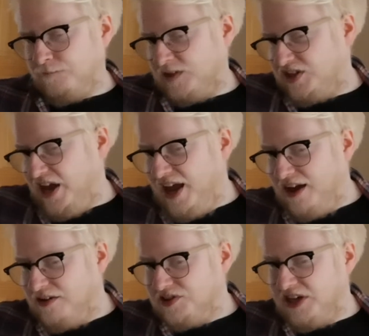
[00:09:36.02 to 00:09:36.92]
So yeah, 8
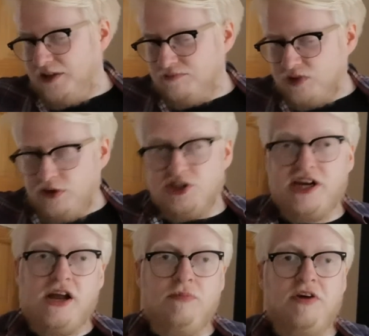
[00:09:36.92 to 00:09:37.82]
out of 10. Go
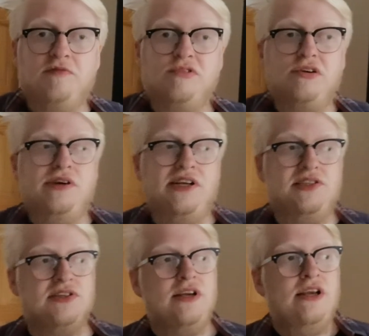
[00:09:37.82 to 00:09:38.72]
check out both
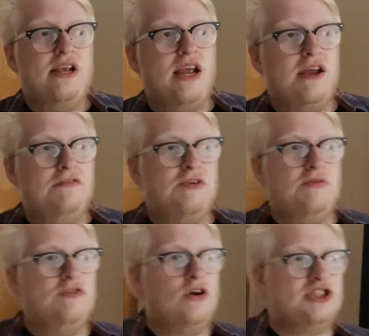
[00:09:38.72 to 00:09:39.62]
breweries. If
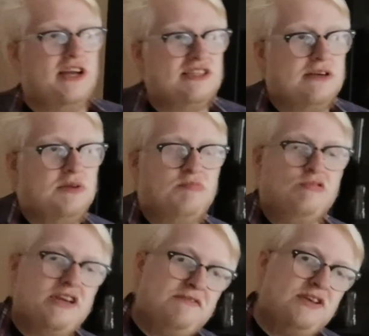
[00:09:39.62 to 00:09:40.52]
you've not checked out the
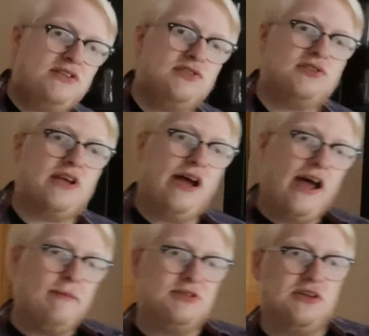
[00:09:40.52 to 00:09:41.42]
previous
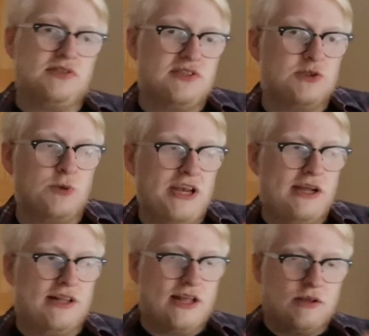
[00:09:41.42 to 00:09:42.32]
episodes this
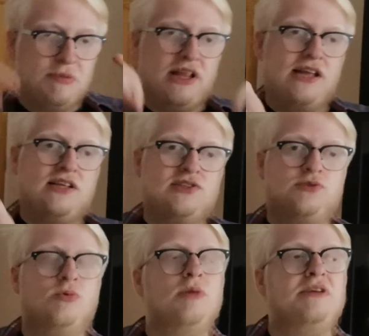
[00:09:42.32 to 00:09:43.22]
week, then the
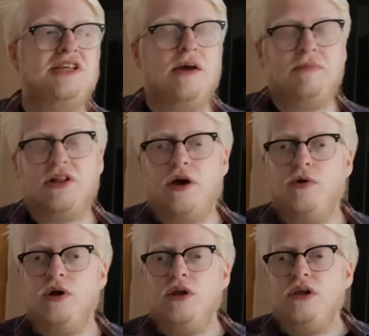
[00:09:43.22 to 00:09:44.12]
playlist will be down
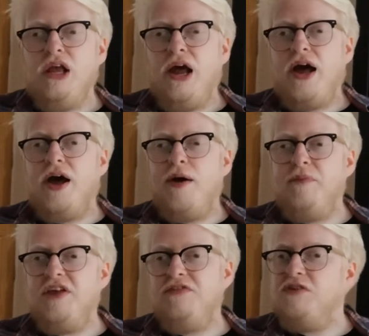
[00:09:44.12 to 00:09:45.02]
below.
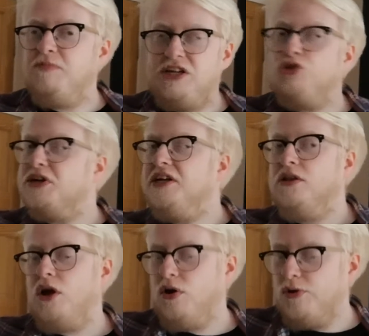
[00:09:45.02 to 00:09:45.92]
If you've been drinking
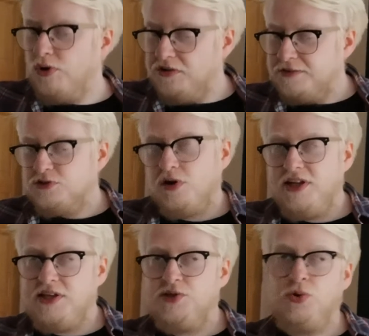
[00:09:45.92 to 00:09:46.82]
along, or if you've
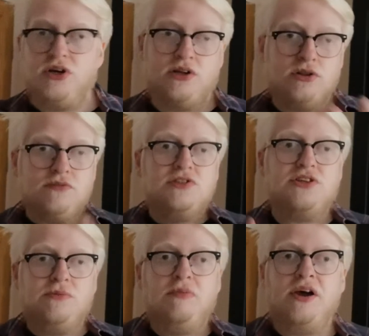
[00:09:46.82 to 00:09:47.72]
tried this one, I'd love
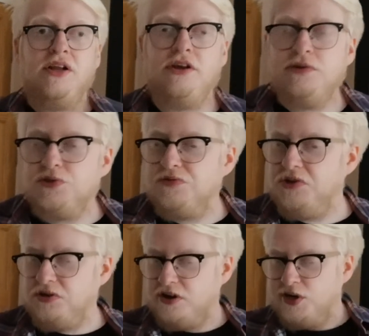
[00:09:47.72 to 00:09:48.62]
to compare notes with
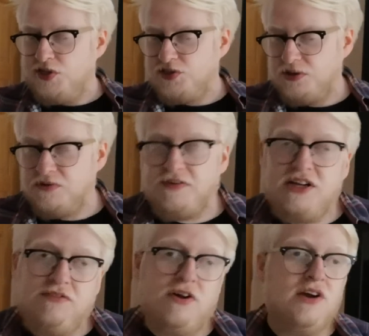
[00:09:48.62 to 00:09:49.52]
you guys. Are you a
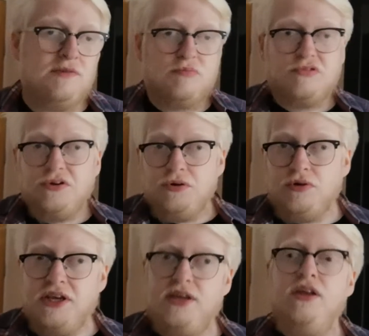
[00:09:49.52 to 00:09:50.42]
fan of either
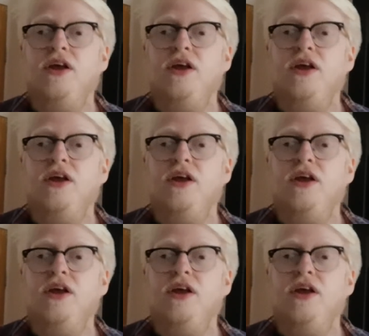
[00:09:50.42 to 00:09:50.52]
brewery?